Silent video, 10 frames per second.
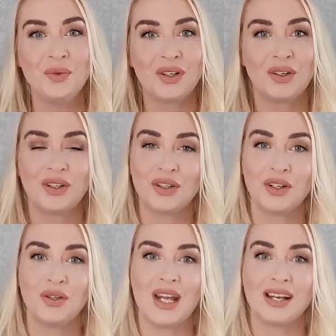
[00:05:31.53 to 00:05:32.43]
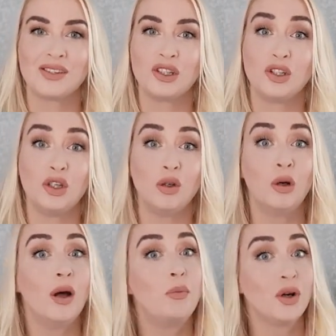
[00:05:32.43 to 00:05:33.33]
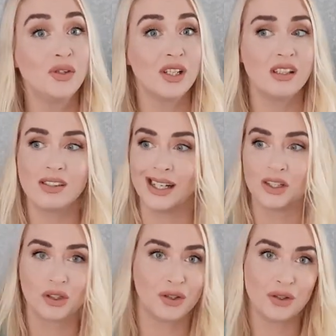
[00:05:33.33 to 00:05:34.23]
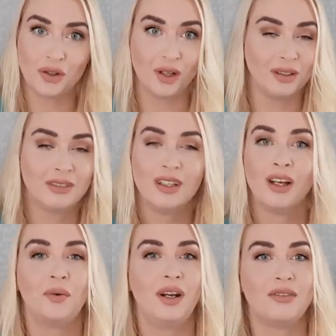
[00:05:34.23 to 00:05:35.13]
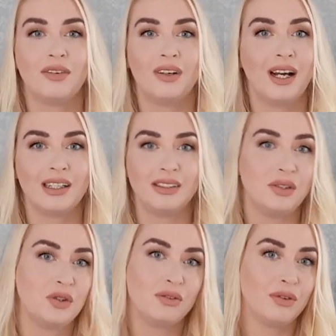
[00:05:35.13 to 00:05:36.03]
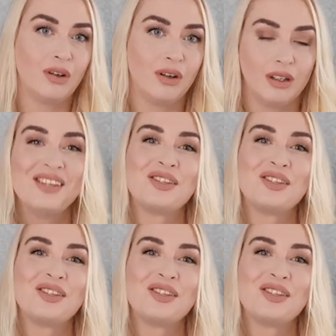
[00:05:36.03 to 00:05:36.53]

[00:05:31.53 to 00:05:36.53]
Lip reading: we're gonna go next to bronzer slash contouring, whatever I use it for.